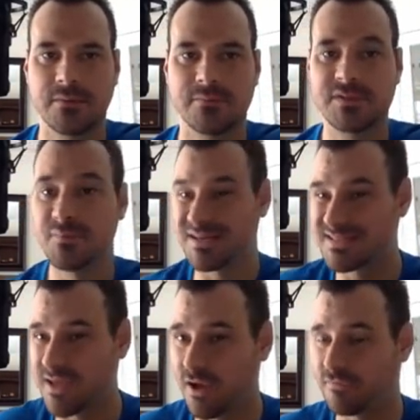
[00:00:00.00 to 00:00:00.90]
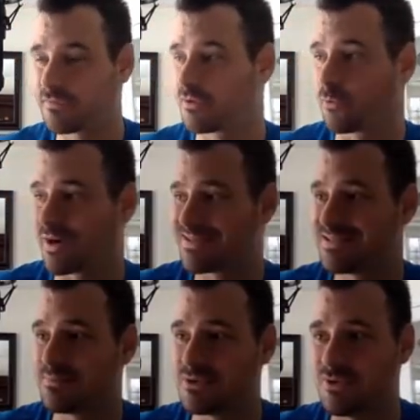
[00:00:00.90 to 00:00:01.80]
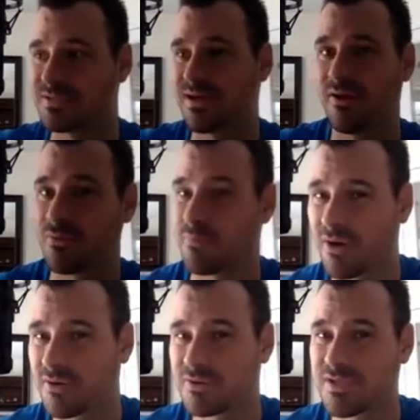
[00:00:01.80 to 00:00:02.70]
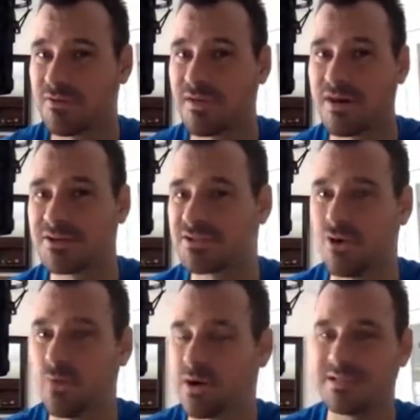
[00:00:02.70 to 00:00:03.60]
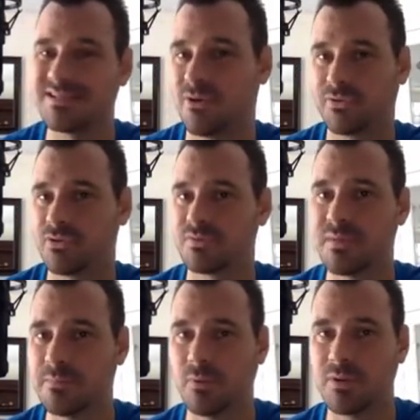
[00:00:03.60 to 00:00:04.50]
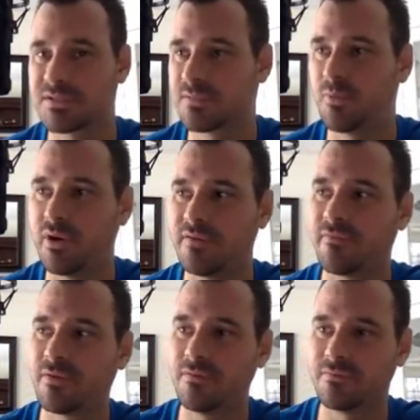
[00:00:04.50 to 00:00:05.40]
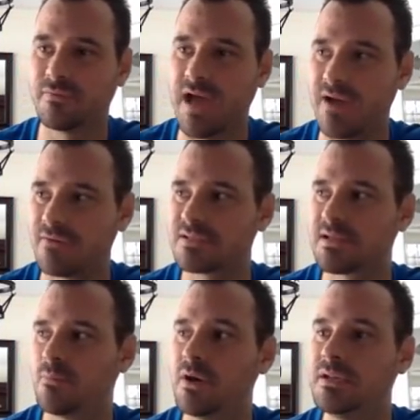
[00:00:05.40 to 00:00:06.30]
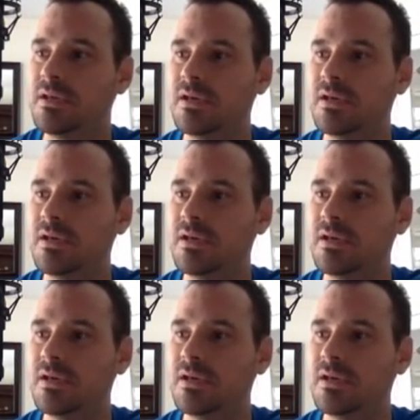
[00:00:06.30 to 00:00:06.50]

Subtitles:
to myself, or what I see them doing to other marketers out there. I just don't want to deal with those people. What's the point of having someone,